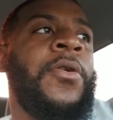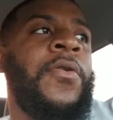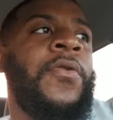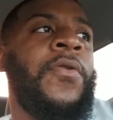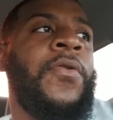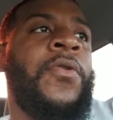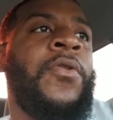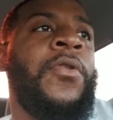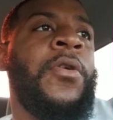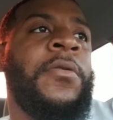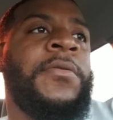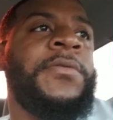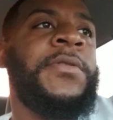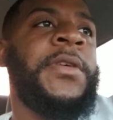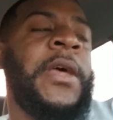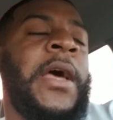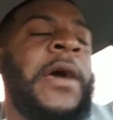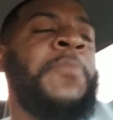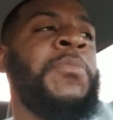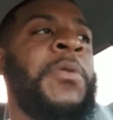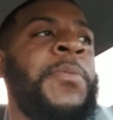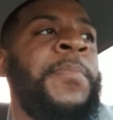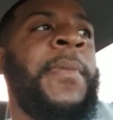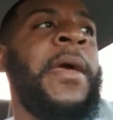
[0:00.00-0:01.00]
you know what I'm saying,
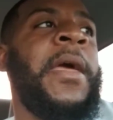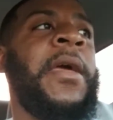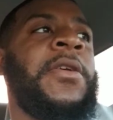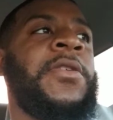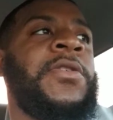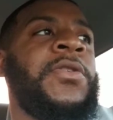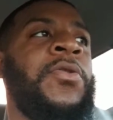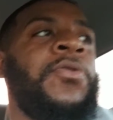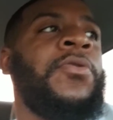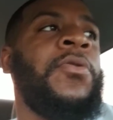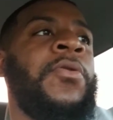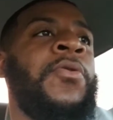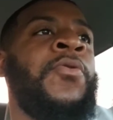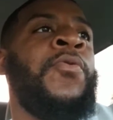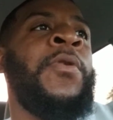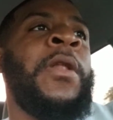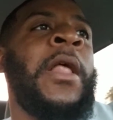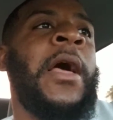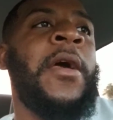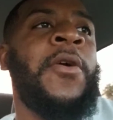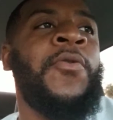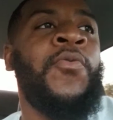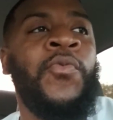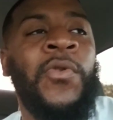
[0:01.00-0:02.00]
I'm gonna make some,
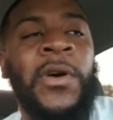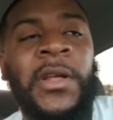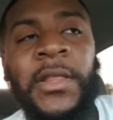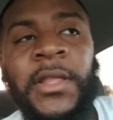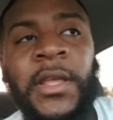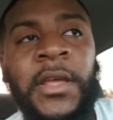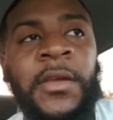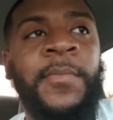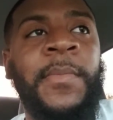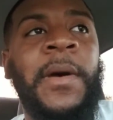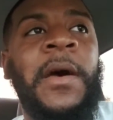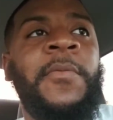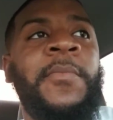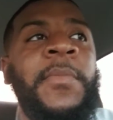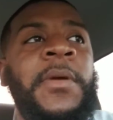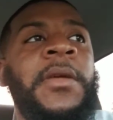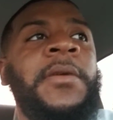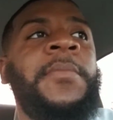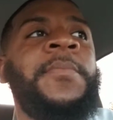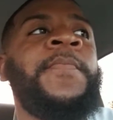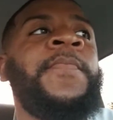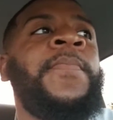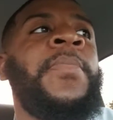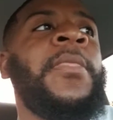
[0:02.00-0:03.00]
like, one thing about me,
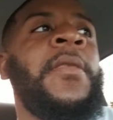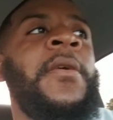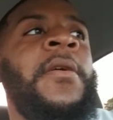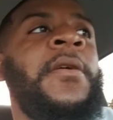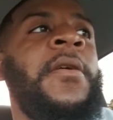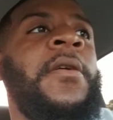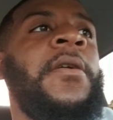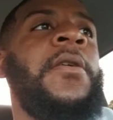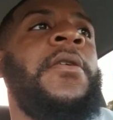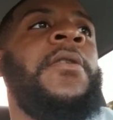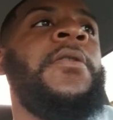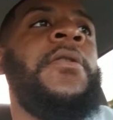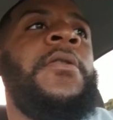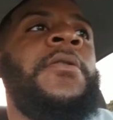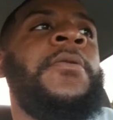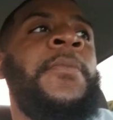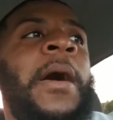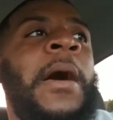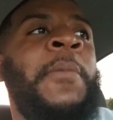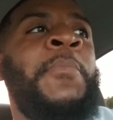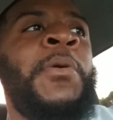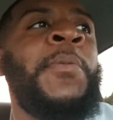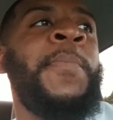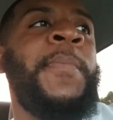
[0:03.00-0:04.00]

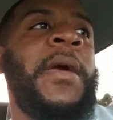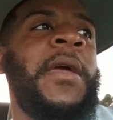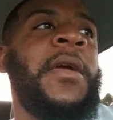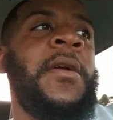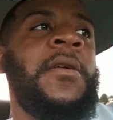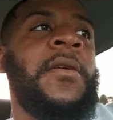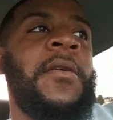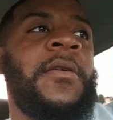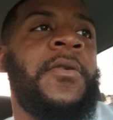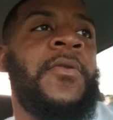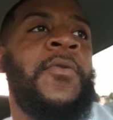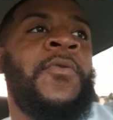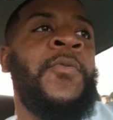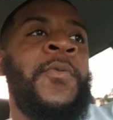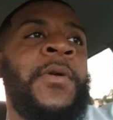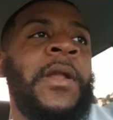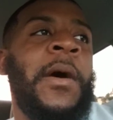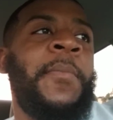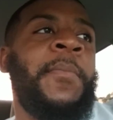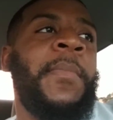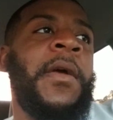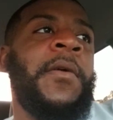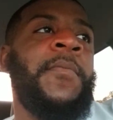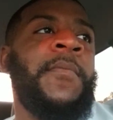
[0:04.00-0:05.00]
when
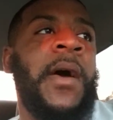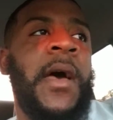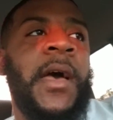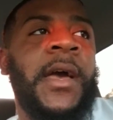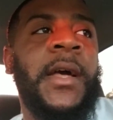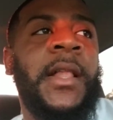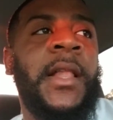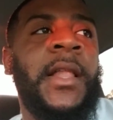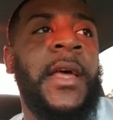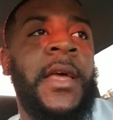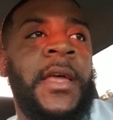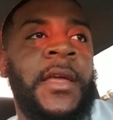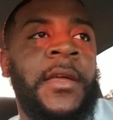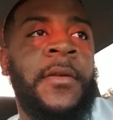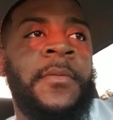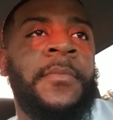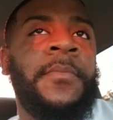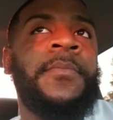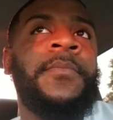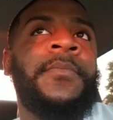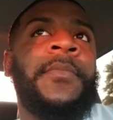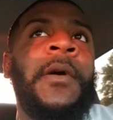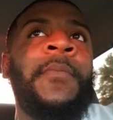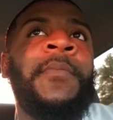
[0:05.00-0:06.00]
I make my claim,
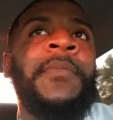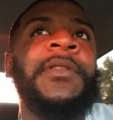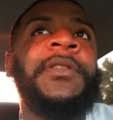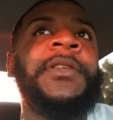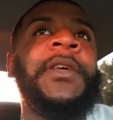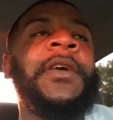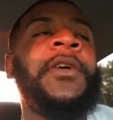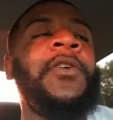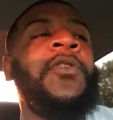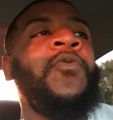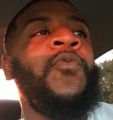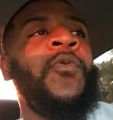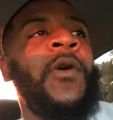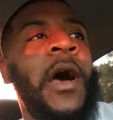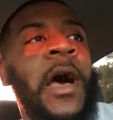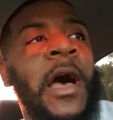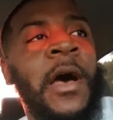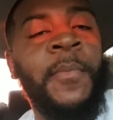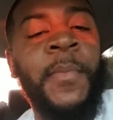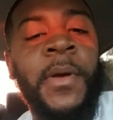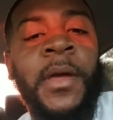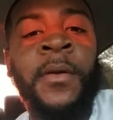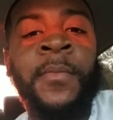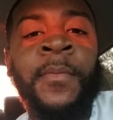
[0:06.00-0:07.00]
I'm gonna tell you why I
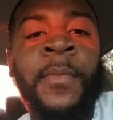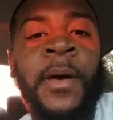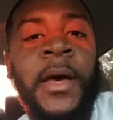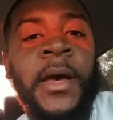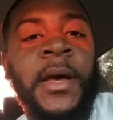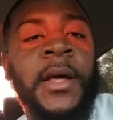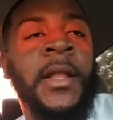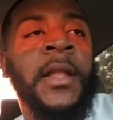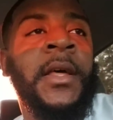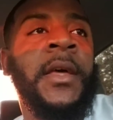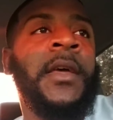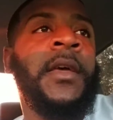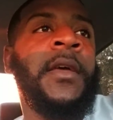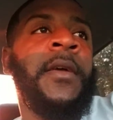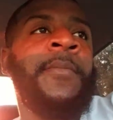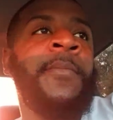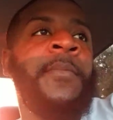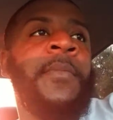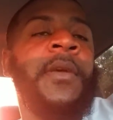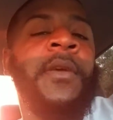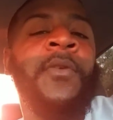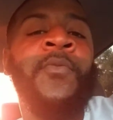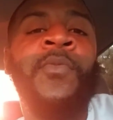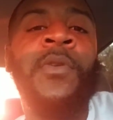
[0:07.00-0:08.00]
make my claim,
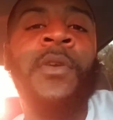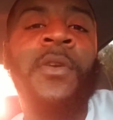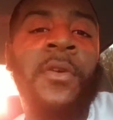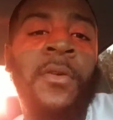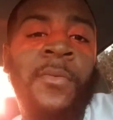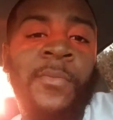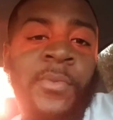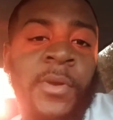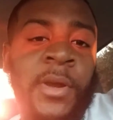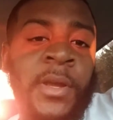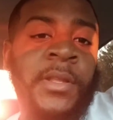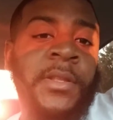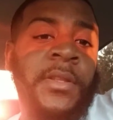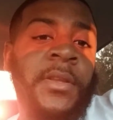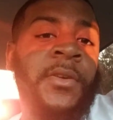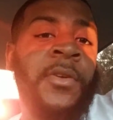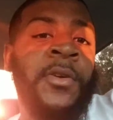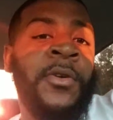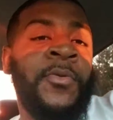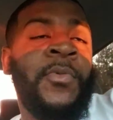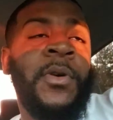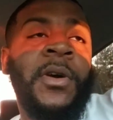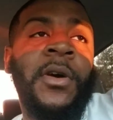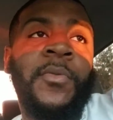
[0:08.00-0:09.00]
and we're gonna break
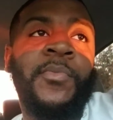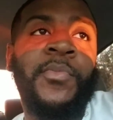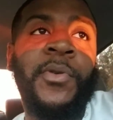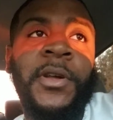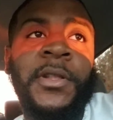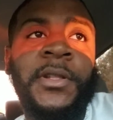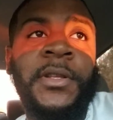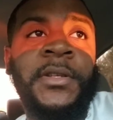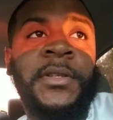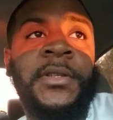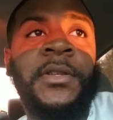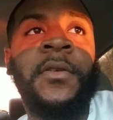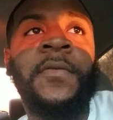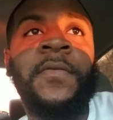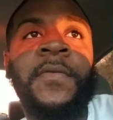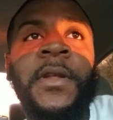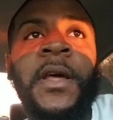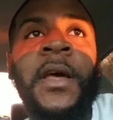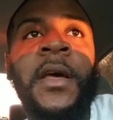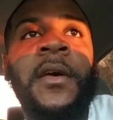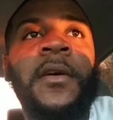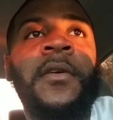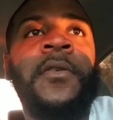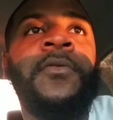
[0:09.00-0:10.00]
this stuff
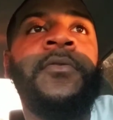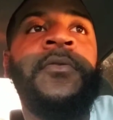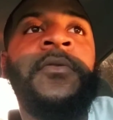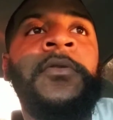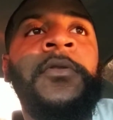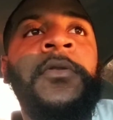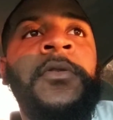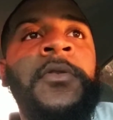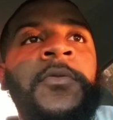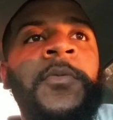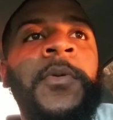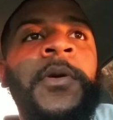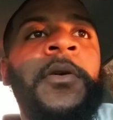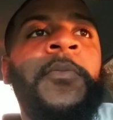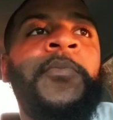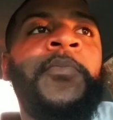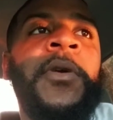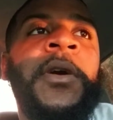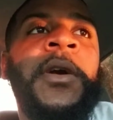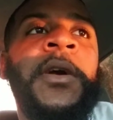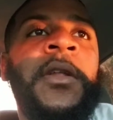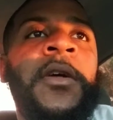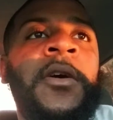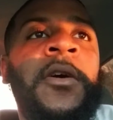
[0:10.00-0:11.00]
down. We're gonna
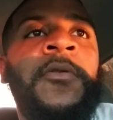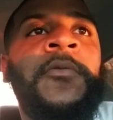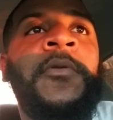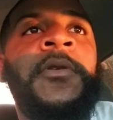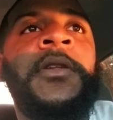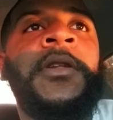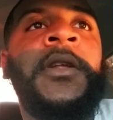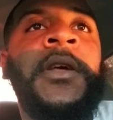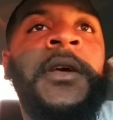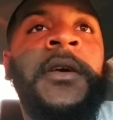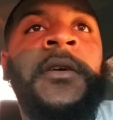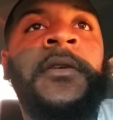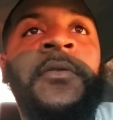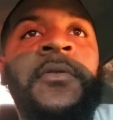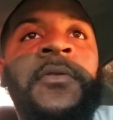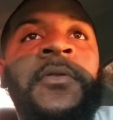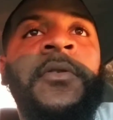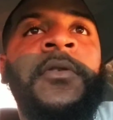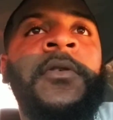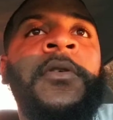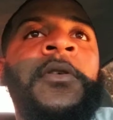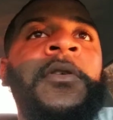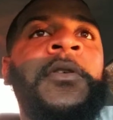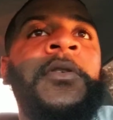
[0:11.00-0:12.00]
break it all the way down.
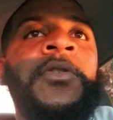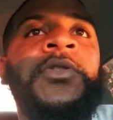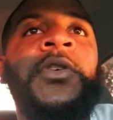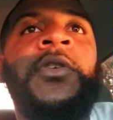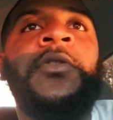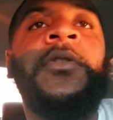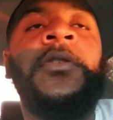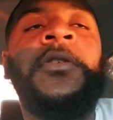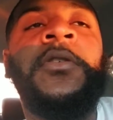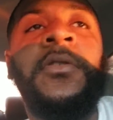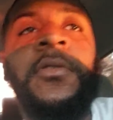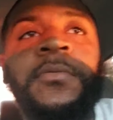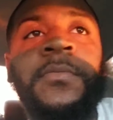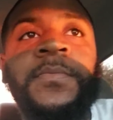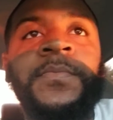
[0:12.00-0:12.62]
So look.